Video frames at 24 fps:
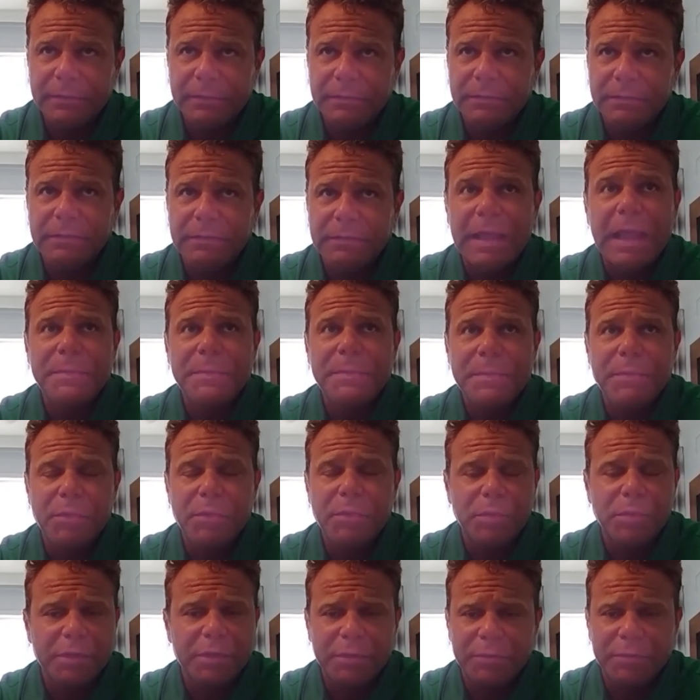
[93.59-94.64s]
lot of people have
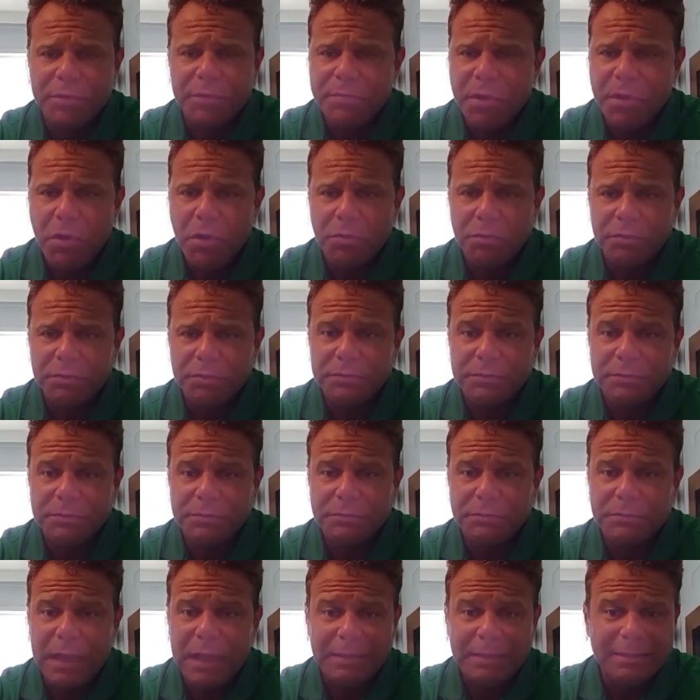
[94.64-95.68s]
been working remote.
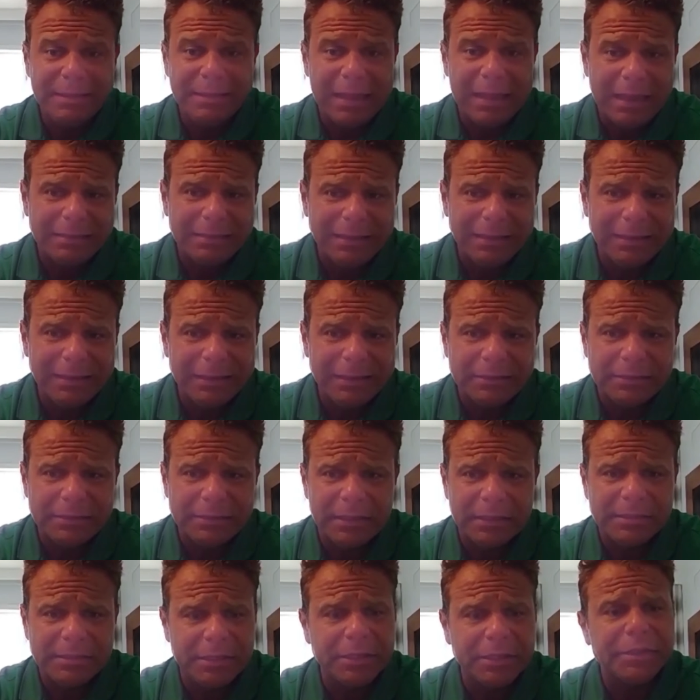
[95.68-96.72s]
I think
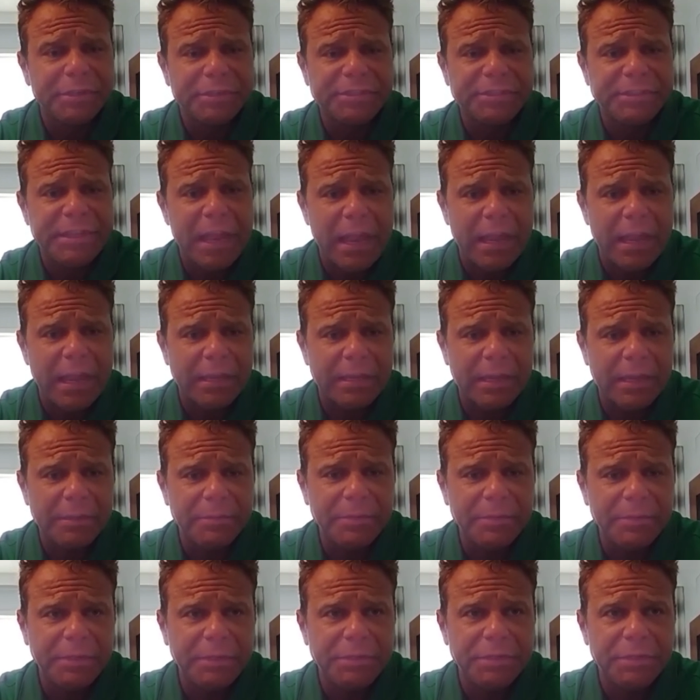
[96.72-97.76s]
it's here to stay. I
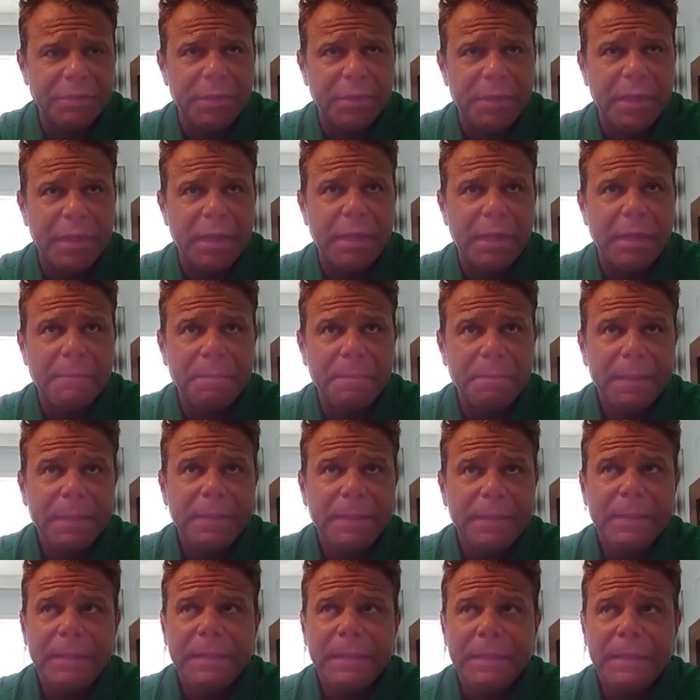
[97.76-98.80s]
really do.
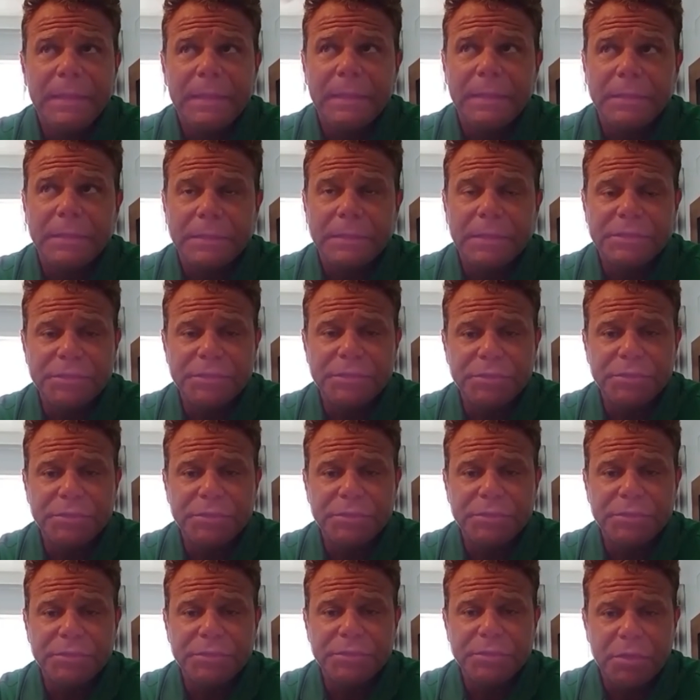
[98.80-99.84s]
As
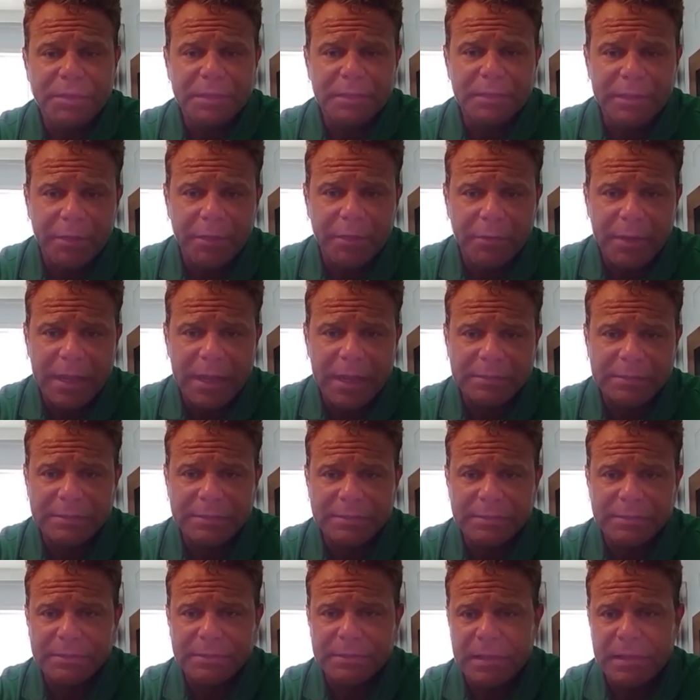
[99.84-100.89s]
you know, we did our
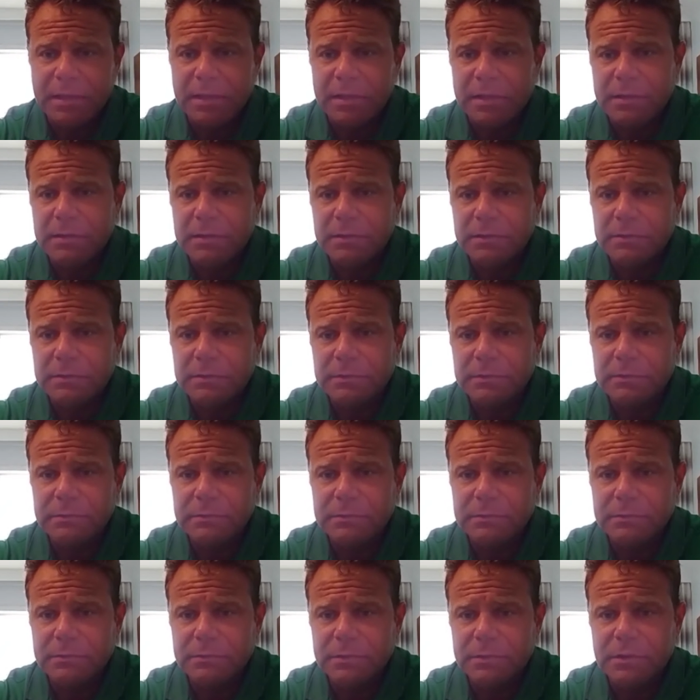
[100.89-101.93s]
EOS
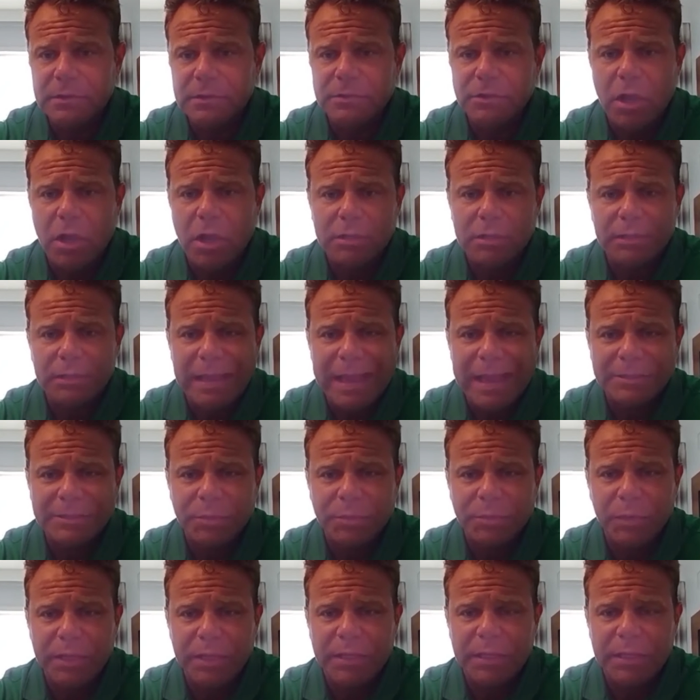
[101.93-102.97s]
talk
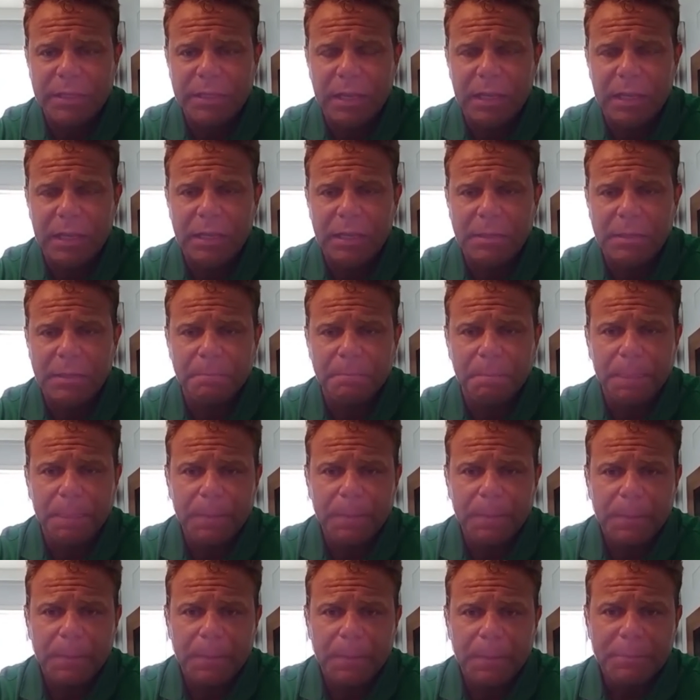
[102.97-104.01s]
last week, and
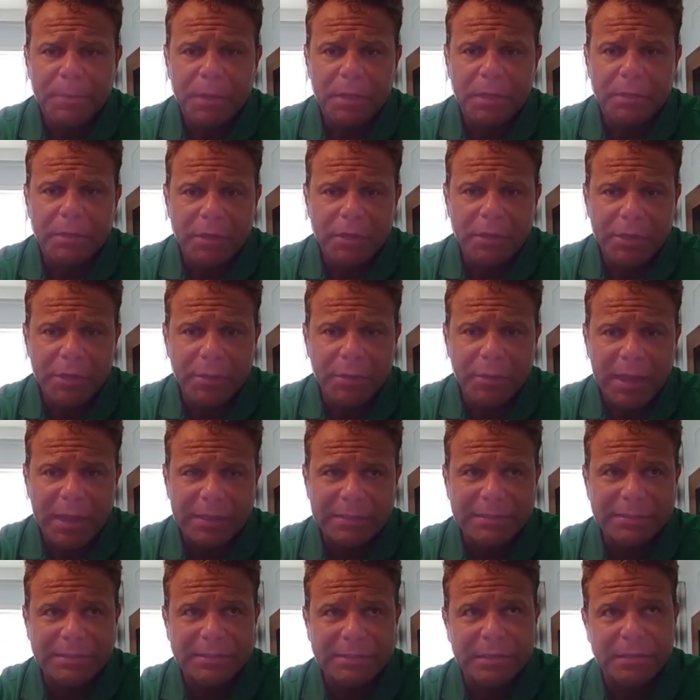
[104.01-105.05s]
part of our
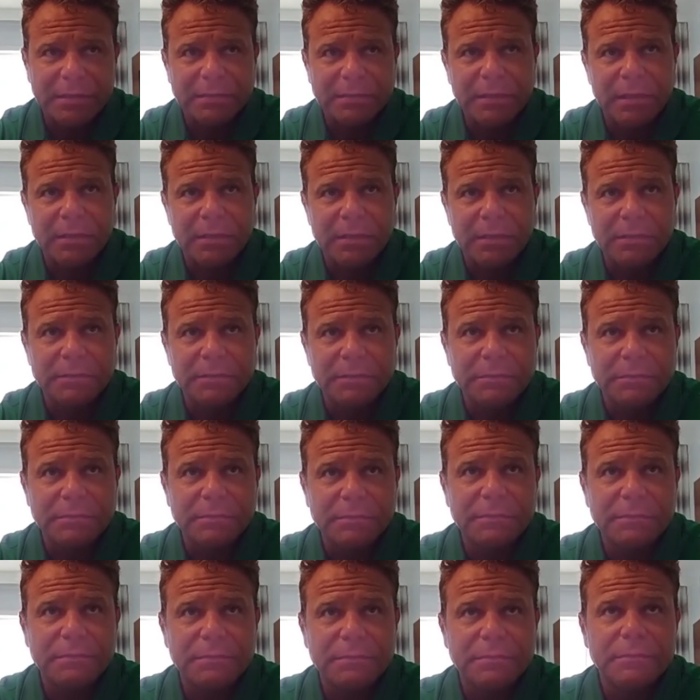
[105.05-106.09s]
EOS, our
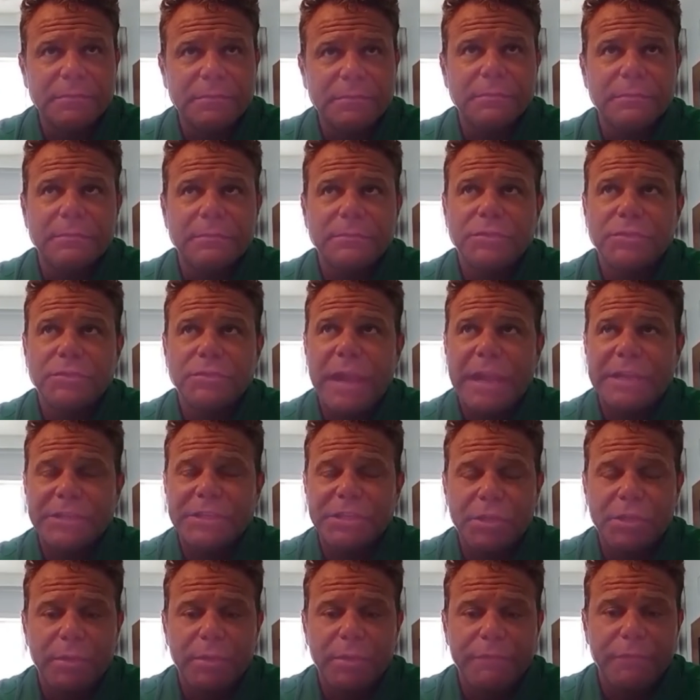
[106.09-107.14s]

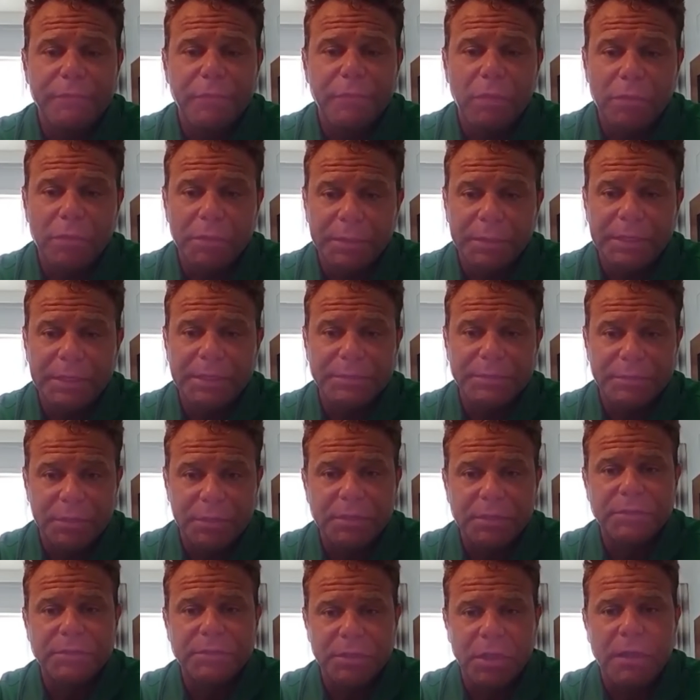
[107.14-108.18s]
traction going forward is
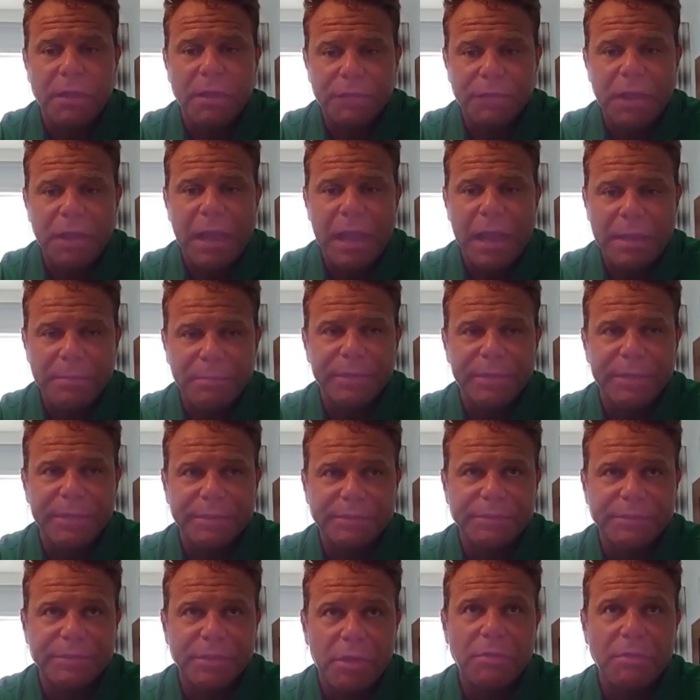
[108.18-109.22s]
to offer hybrid.
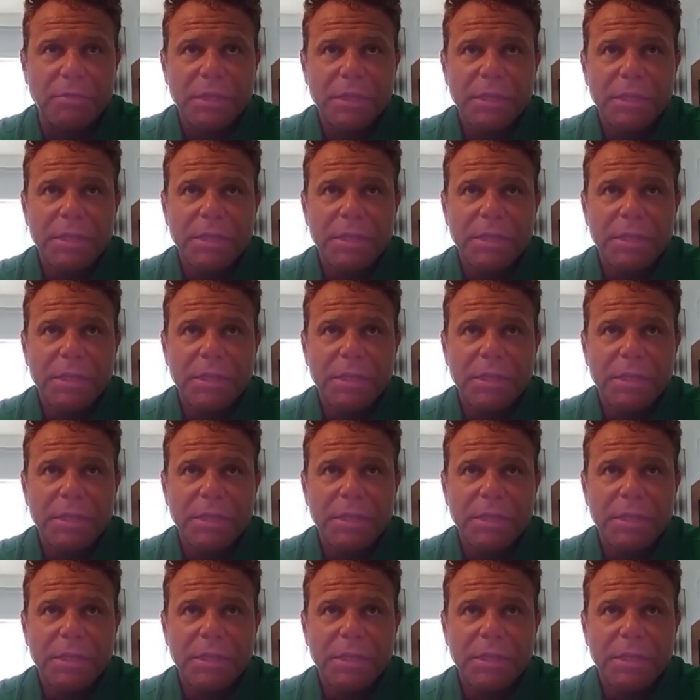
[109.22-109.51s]
So